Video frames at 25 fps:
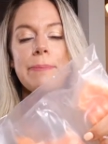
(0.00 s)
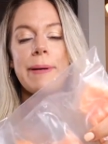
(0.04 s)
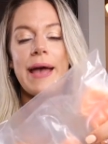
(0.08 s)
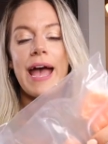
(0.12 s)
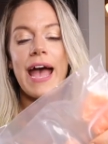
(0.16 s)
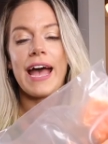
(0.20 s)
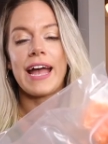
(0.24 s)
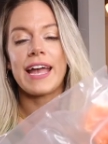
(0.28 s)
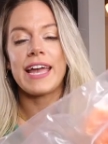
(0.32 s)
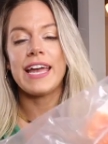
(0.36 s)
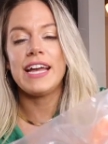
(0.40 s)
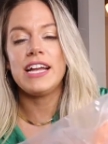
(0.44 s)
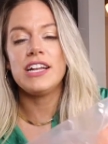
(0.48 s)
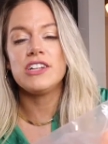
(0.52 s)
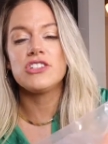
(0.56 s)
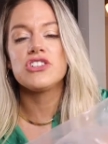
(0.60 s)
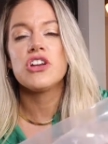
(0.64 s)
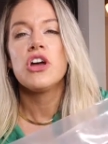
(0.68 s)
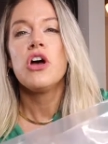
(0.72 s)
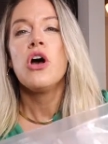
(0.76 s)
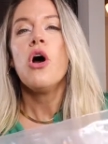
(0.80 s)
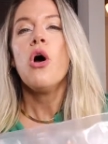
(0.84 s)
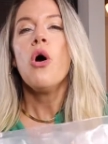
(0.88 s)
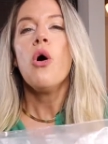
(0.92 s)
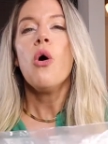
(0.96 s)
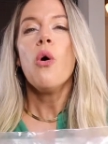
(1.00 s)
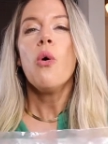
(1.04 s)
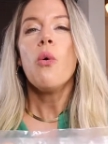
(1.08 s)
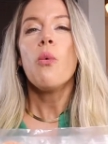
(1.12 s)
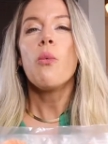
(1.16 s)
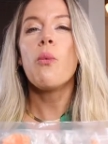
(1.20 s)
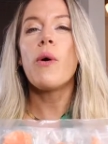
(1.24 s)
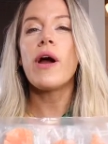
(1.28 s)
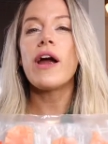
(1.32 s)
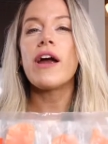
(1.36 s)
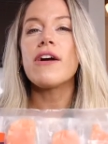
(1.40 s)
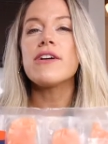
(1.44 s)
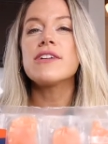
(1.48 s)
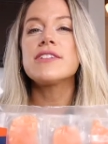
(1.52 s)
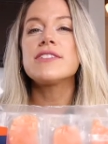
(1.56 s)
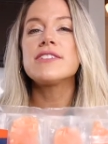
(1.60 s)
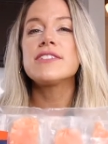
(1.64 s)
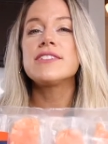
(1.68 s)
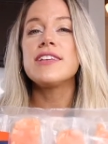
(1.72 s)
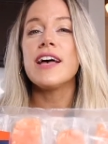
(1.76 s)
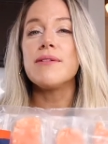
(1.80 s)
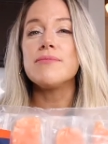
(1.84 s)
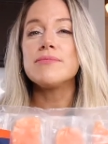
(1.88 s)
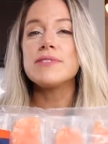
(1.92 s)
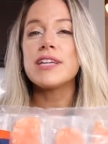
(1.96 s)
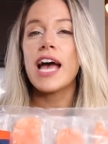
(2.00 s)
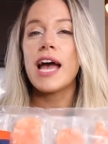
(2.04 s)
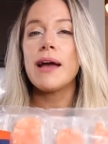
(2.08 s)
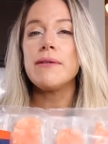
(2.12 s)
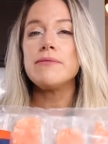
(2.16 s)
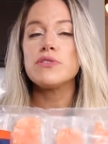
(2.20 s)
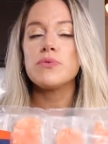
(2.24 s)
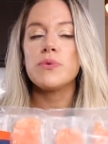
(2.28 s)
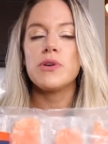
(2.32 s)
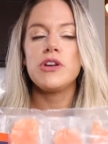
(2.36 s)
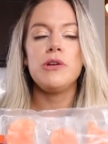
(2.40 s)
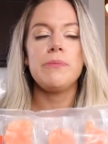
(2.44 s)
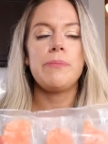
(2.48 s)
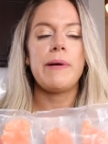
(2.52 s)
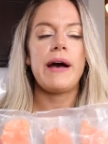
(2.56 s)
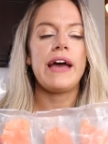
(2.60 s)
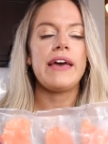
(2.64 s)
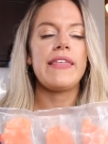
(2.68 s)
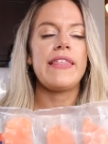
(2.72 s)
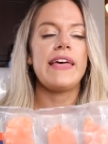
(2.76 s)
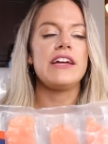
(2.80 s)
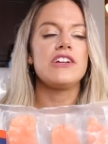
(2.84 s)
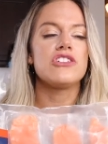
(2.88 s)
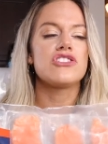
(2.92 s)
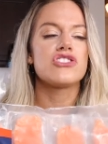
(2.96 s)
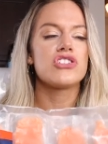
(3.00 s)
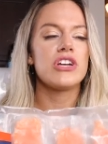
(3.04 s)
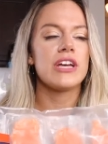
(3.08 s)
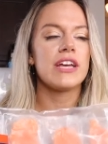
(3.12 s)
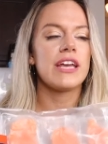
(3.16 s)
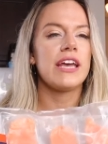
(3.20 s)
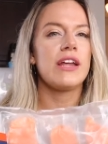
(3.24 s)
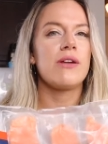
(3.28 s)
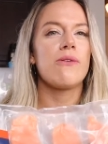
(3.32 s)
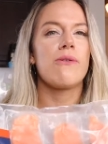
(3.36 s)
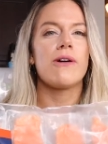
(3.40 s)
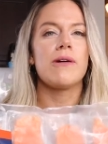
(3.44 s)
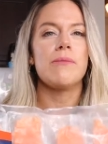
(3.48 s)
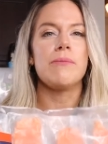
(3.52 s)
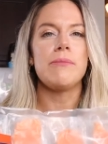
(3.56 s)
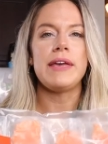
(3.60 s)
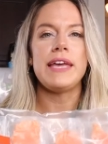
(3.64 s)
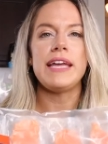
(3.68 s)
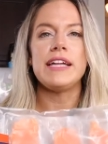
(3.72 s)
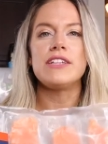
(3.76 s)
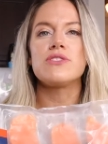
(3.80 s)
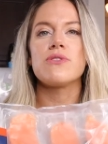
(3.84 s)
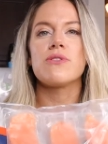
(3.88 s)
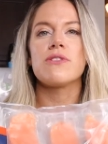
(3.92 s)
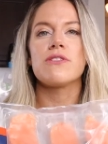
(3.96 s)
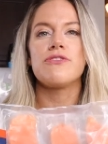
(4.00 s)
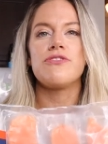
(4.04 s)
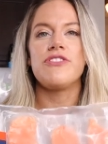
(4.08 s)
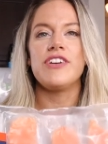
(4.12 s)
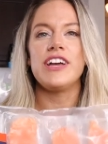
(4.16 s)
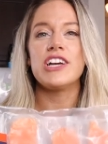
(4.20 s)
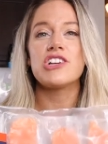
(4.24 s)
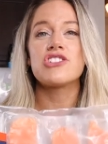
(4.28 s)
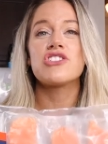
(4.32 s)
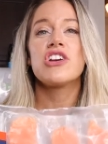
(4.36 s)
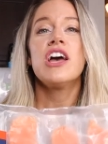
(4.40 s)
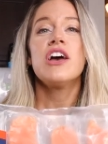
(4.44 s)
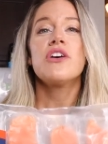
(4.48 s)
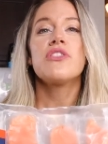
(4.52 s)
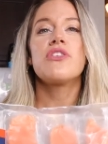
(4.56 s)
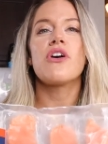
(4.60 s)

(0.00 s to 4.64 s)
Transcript: packaged where sometimes when you buy like chicken or meats or fish,